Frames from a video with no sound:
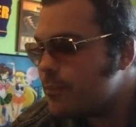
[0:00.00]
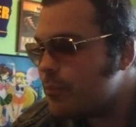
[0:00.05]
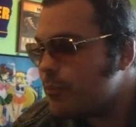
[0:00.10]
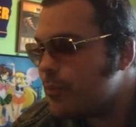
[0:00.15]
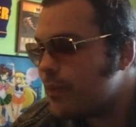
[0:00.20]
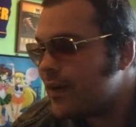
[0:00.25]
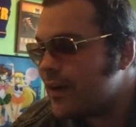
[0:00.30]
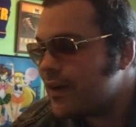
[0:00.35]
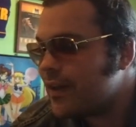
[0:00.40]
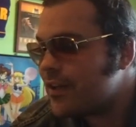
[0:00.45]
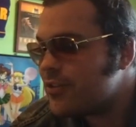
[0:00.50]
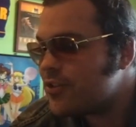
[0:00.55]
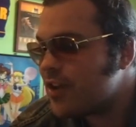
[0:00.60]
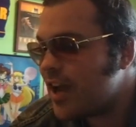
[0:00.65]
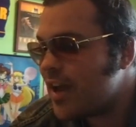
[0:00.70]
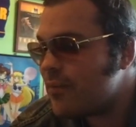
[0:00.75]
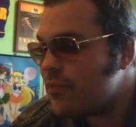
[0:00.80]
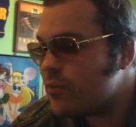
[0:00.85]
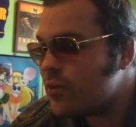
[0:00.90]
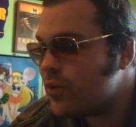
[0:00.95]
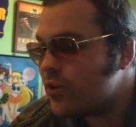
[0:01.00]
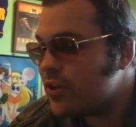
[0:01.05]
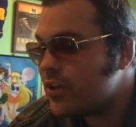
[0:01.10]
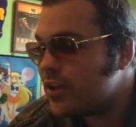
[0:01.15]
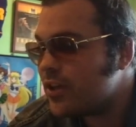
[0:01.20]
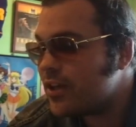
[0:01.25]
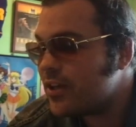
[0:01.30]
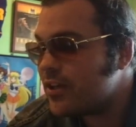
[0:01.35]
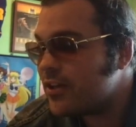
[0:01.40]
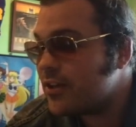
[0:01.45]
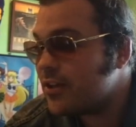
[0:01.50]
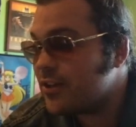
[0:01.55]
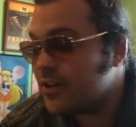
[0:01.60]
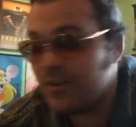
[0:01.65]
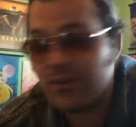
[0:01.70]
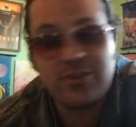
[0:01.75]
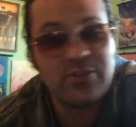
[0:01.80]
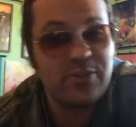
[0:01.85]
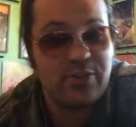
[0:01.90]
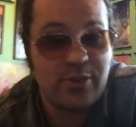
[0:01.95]
But so I'm really
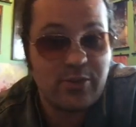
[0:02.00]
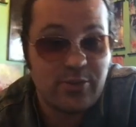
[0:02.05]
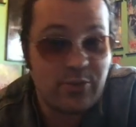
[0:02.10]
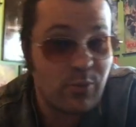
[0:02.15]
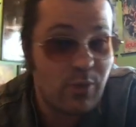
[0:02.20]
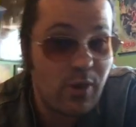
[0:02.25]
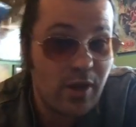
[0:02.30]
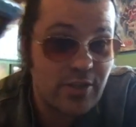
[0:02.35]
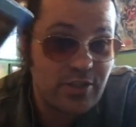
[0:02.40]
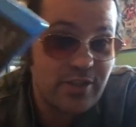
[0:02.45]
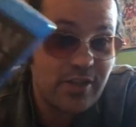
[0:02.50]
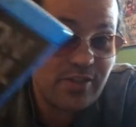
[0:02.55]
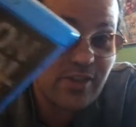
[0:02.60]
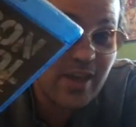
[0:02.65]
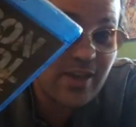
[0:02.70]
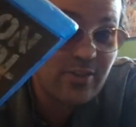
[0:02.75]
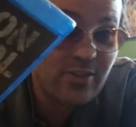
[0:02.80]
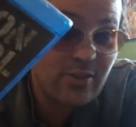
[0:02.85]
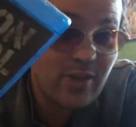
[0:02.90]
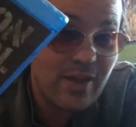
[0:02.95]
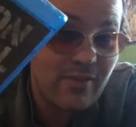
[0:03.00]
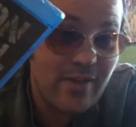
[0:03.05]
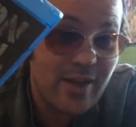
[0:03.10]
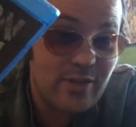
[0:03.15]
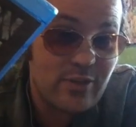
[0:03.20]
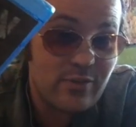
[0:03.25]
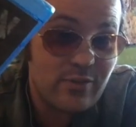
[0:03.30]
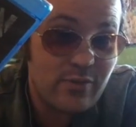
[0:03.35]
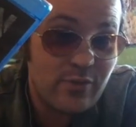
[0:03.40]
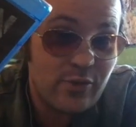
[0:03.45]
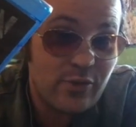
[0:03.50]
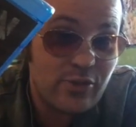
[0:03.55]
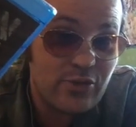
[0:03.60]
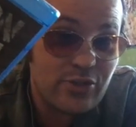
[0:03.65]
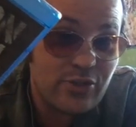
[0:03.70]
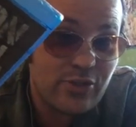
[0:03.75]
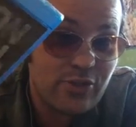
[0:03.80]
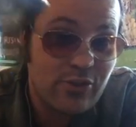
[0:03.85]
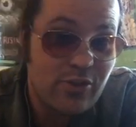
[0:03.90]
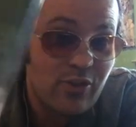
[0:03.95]
curious to watch this as a live action
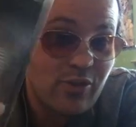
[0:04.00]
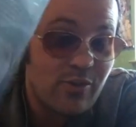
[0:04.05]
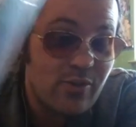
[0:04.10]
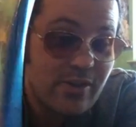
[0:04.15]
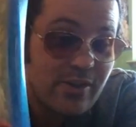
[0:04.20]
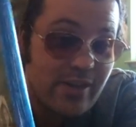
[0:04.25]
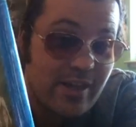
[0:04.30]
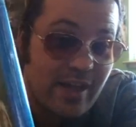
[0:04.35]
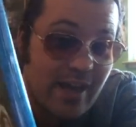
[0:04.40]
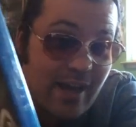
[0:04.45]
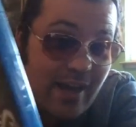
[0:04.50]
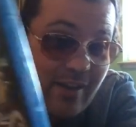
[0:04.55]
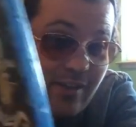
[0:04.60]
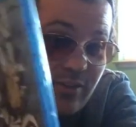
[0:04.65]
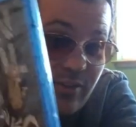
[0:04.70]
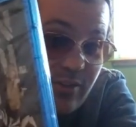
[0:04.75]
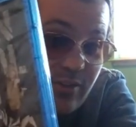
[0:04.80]
version, so yeah.